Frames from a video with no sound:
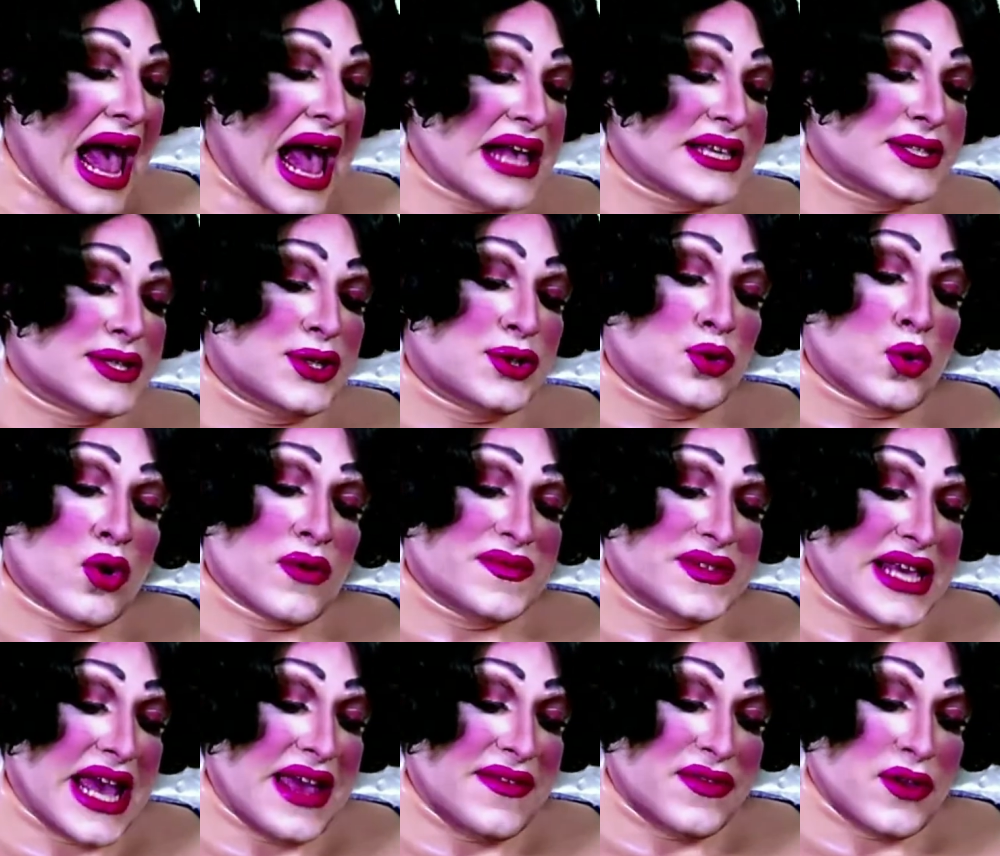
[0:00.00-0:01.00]
As the
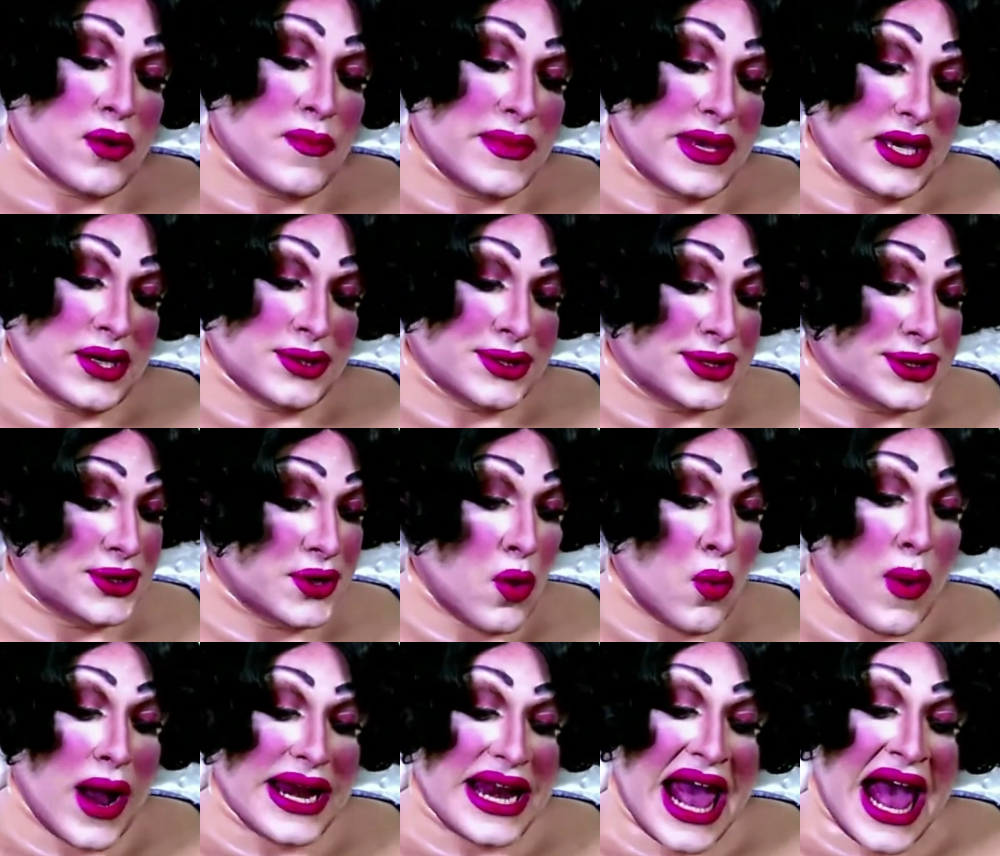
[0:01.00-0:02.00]
dwarfs ate their meal,
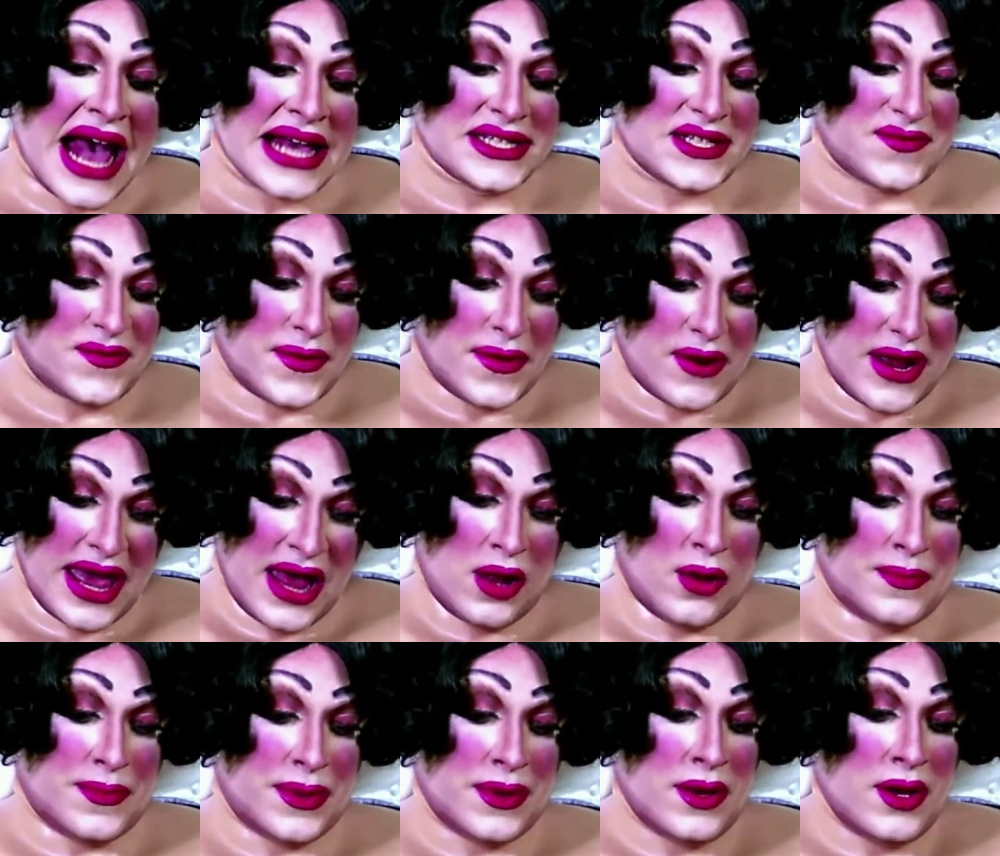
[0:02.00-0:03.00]
Snow White asked for their
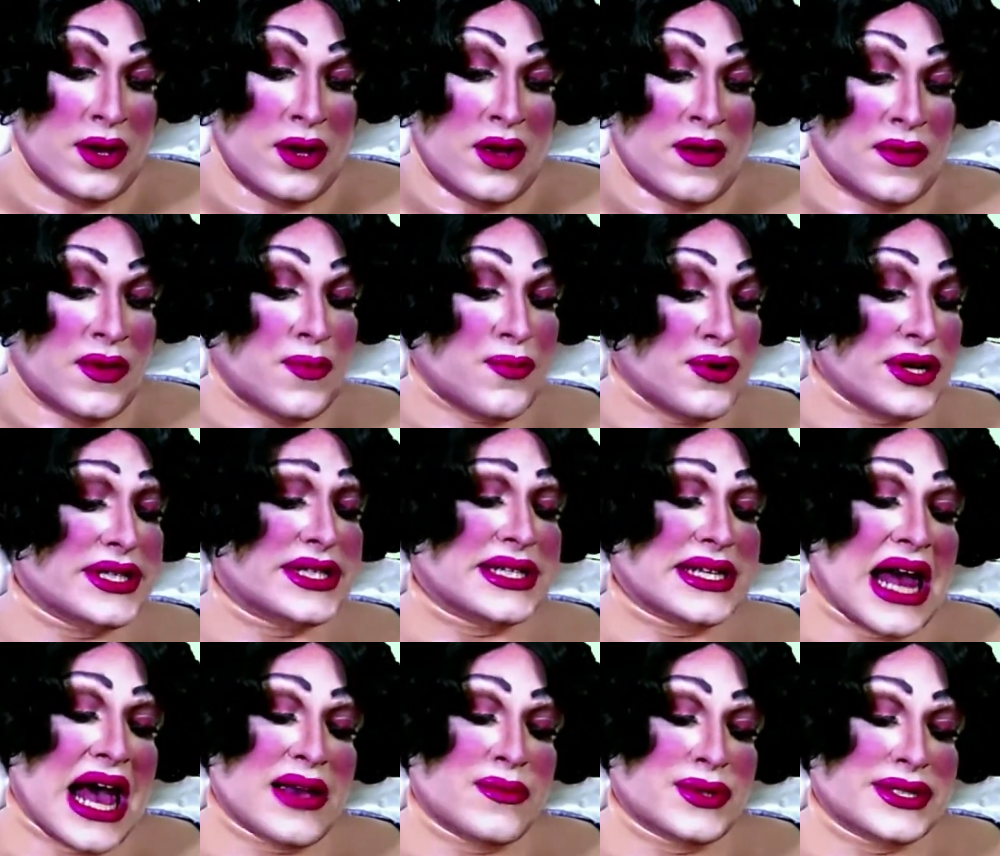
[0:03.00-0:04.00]
help. "The prince
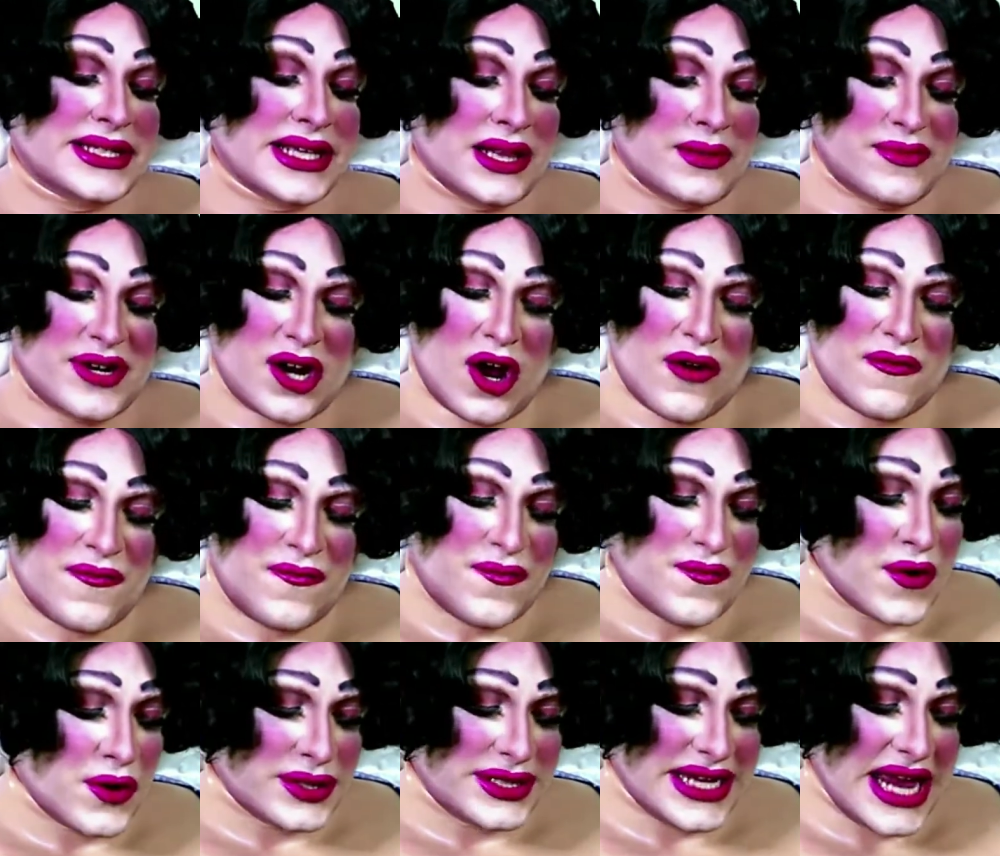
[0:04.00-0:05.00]
and I will celebrate our
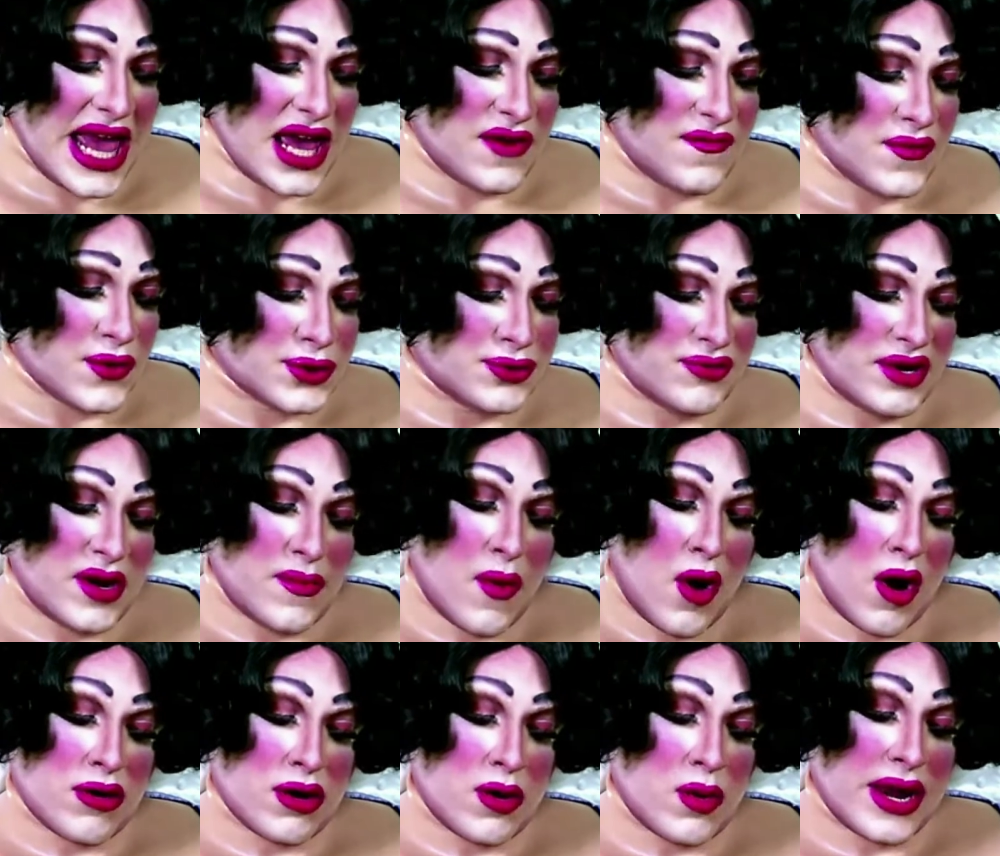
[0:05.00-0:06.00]
first anniversary
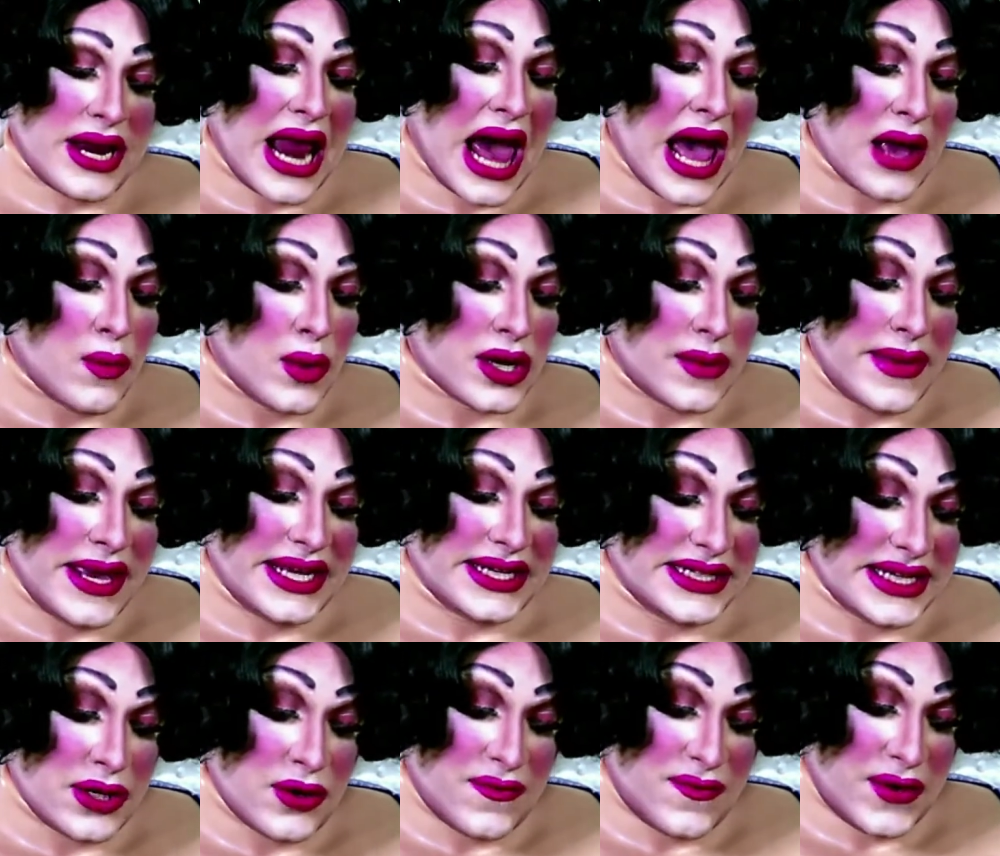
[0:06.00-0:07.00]
tomorrow, and I want to
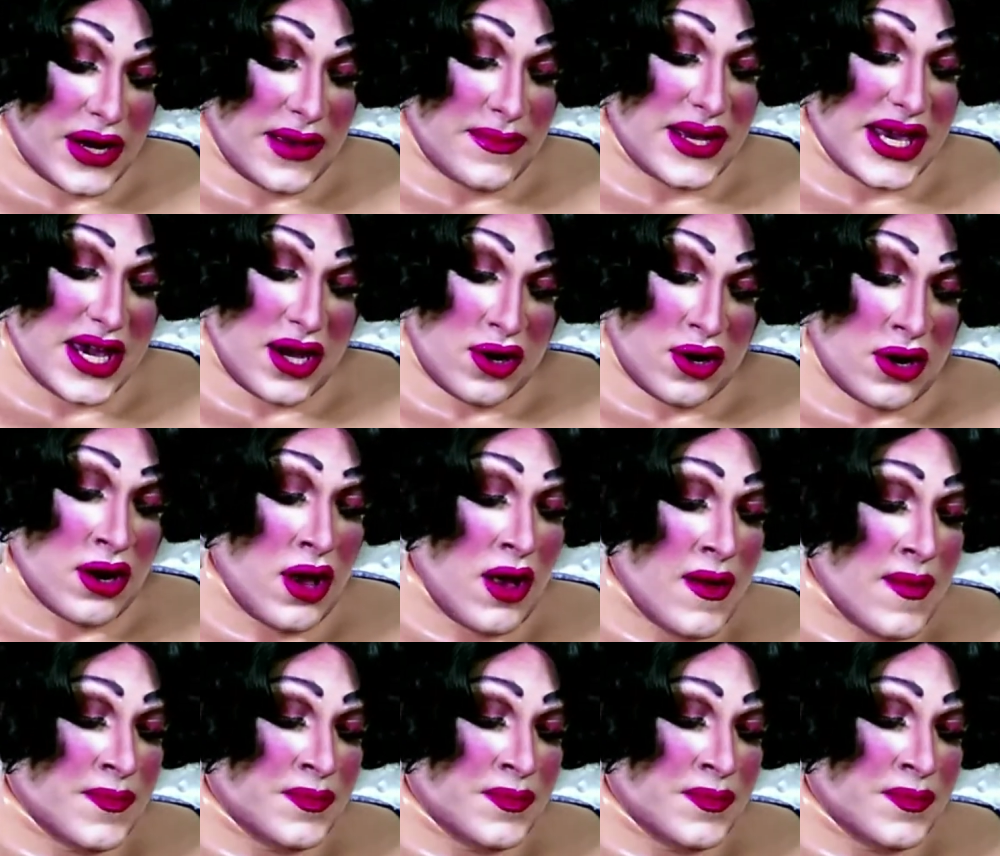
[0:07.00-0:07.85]
make dinner for him here.